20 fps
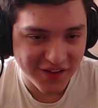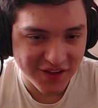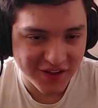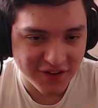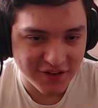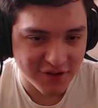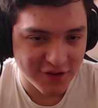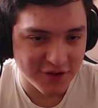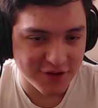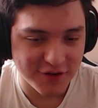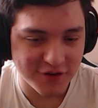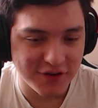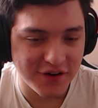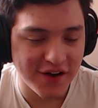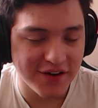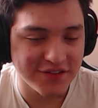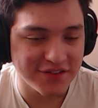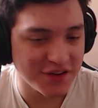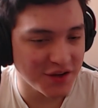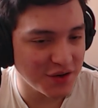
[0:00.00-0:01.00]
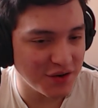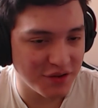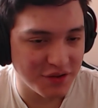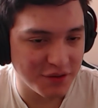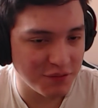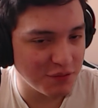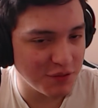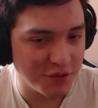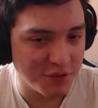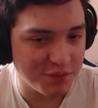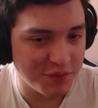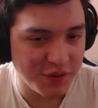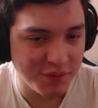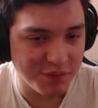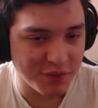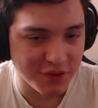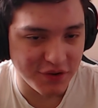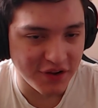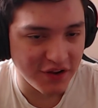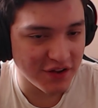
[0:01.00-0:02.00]
Because they're not technically real
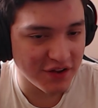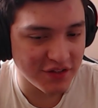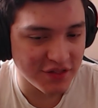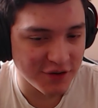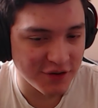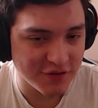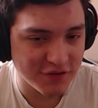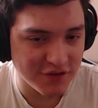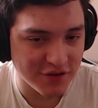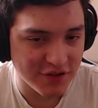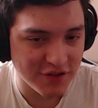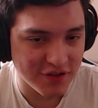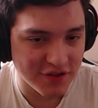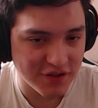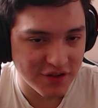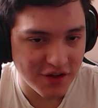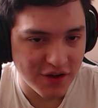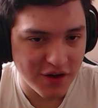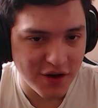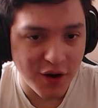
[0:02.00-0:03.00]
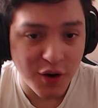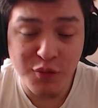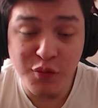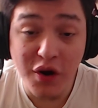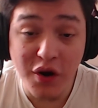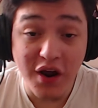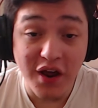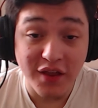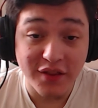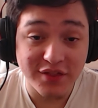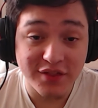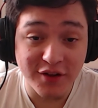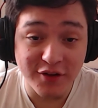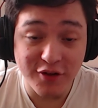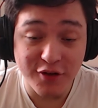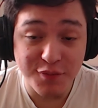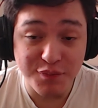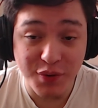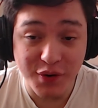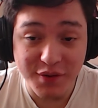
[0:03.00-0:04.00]
people. Like they're just what? They
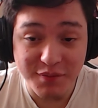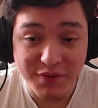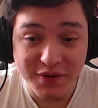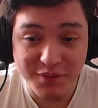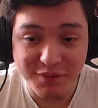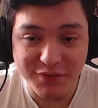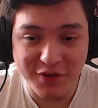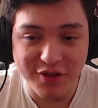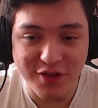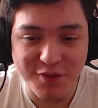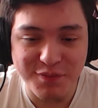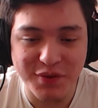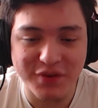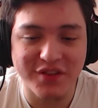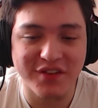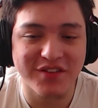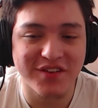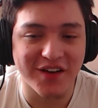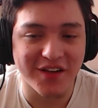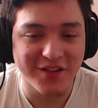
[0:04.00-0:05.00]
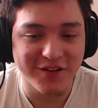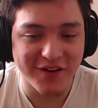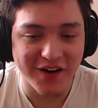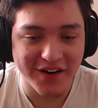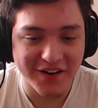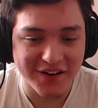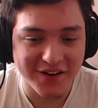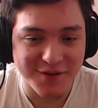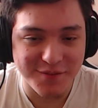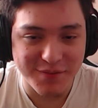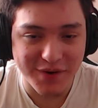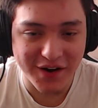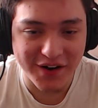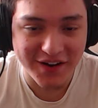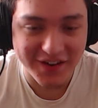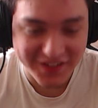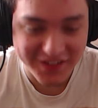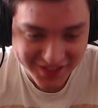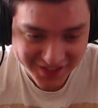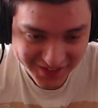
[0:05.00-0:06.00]
just put him. They just put the Tesseract in a
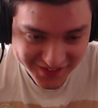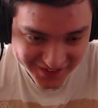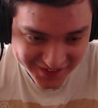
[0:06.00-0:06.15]
box.